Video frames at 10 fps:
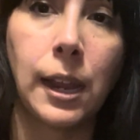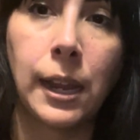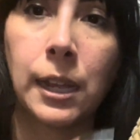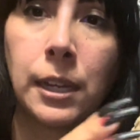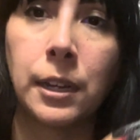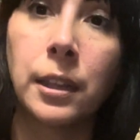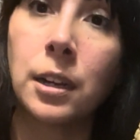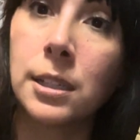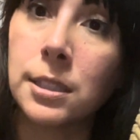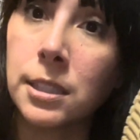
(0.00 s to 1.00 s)
And there
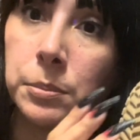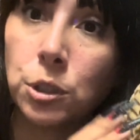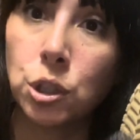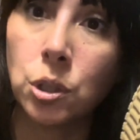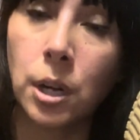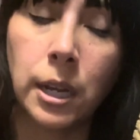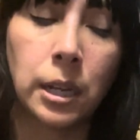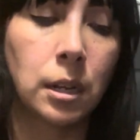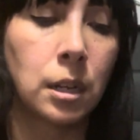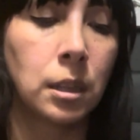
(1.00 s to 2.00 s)
is some
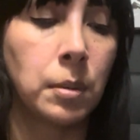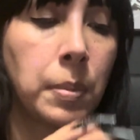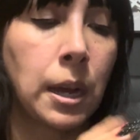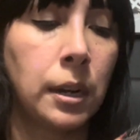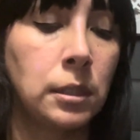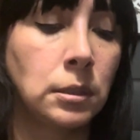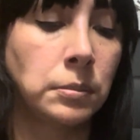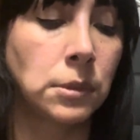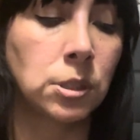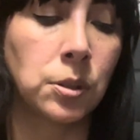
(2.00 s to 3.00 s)
tread on the
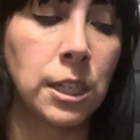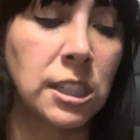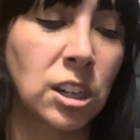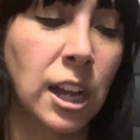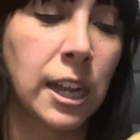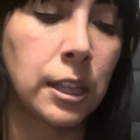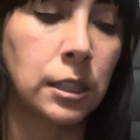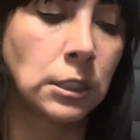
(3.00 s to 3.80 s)
bottom. So these are kind of,